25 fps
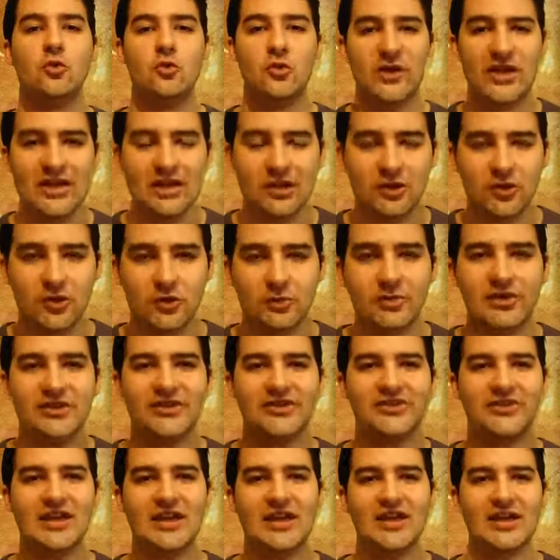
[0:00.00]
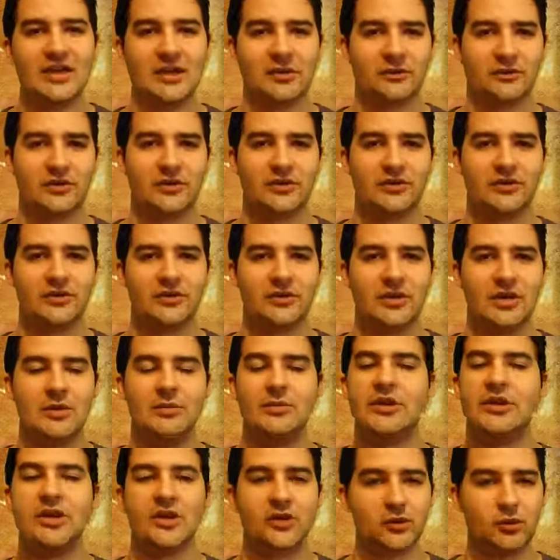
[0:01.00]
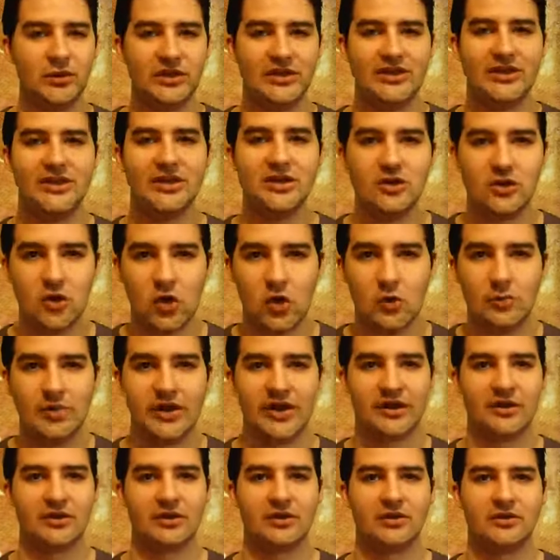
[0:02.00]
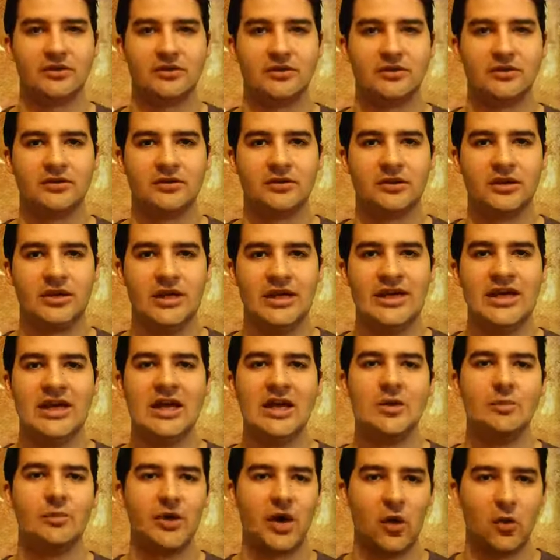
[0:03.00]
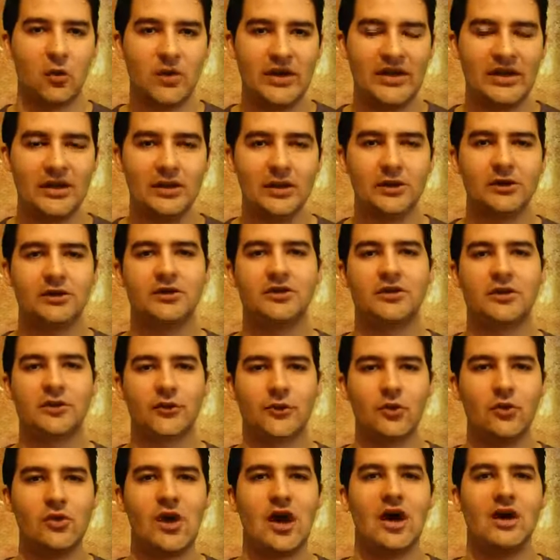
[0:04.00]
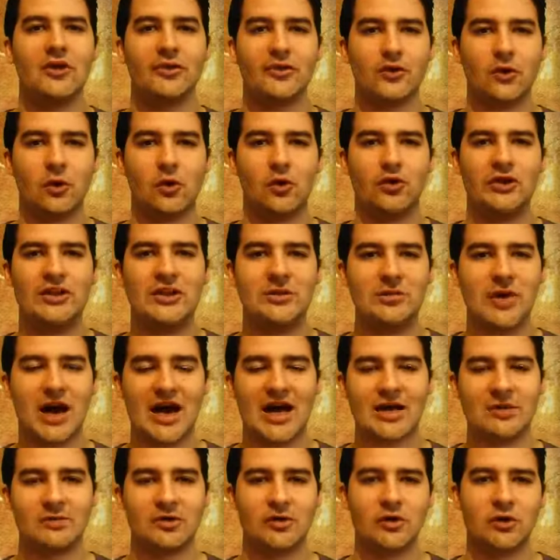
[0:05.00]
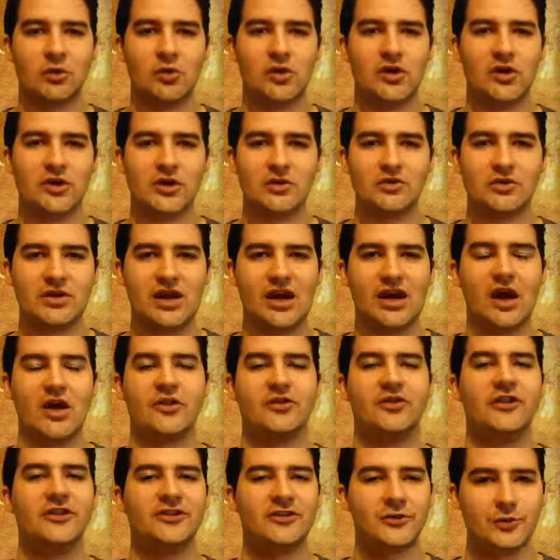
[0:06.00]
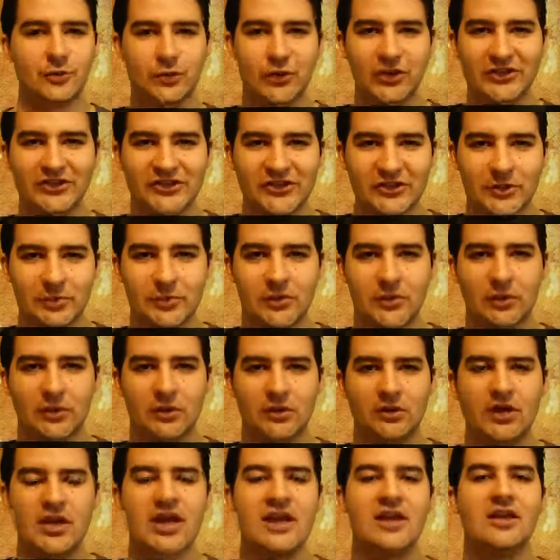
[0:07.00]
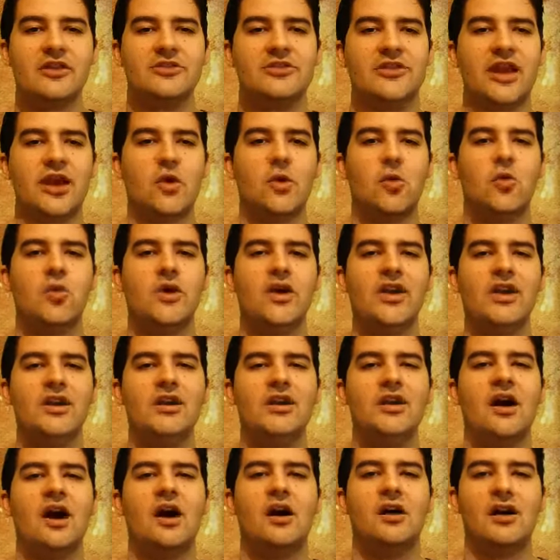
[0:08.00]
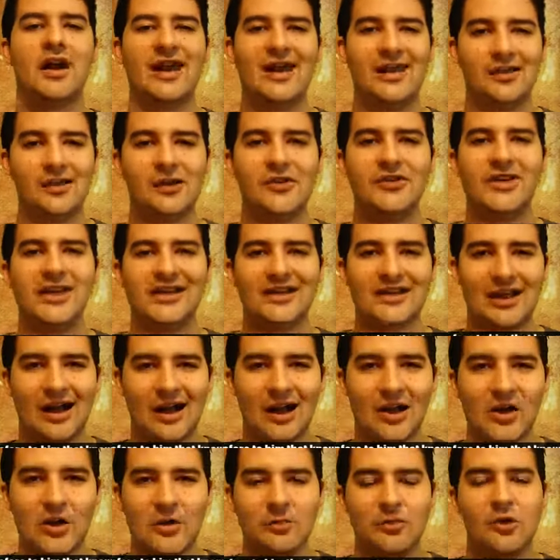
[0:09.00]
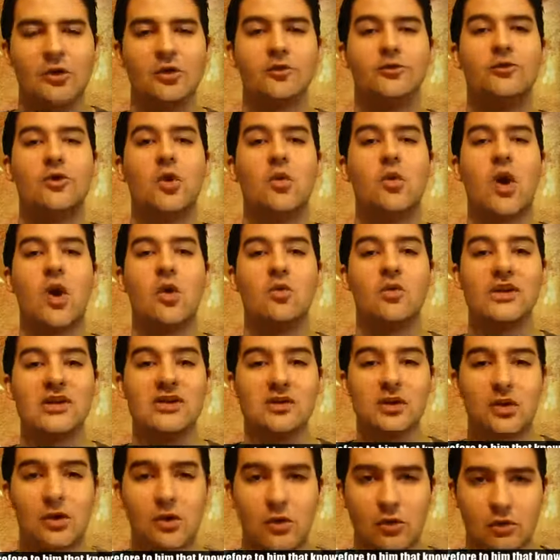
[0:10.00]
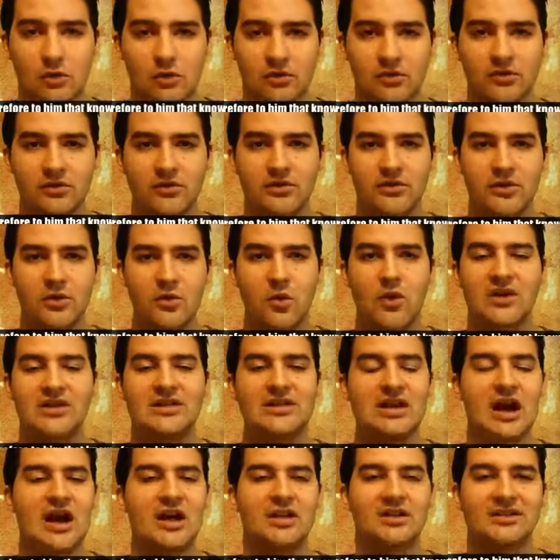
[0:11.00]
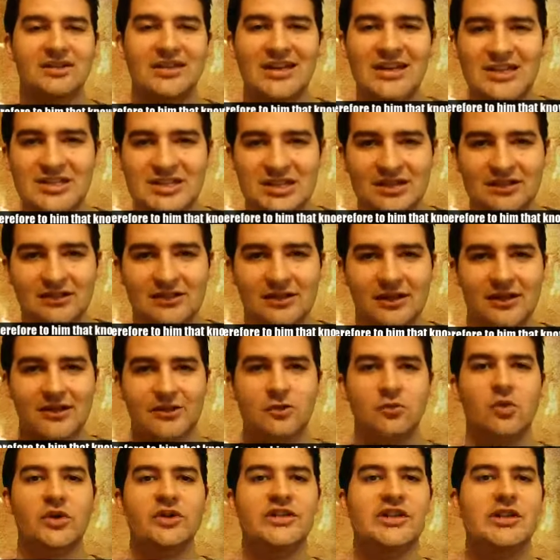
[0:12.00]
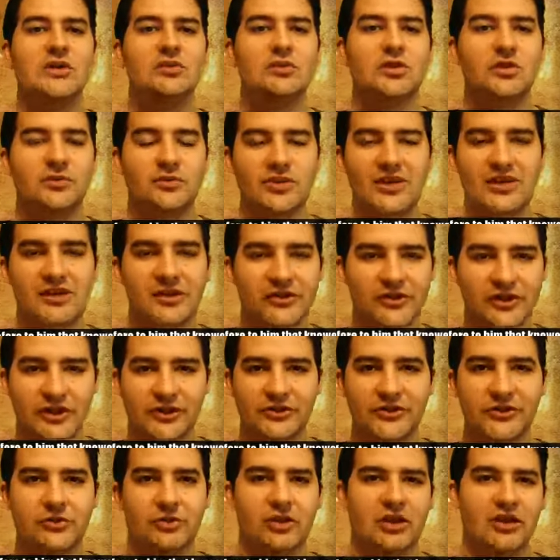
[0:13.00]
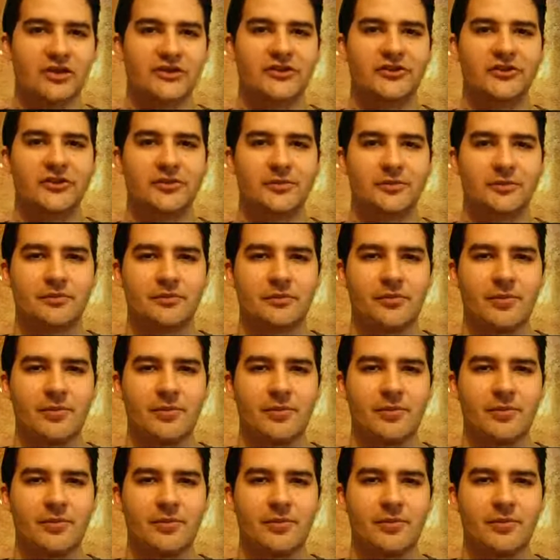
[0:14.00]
we could be saved because we didn't know better. But we learn throughout the Holy Bible, the Word of God, this principle that we are held accountable for what we know, what God teaches us, what He reveals unto us.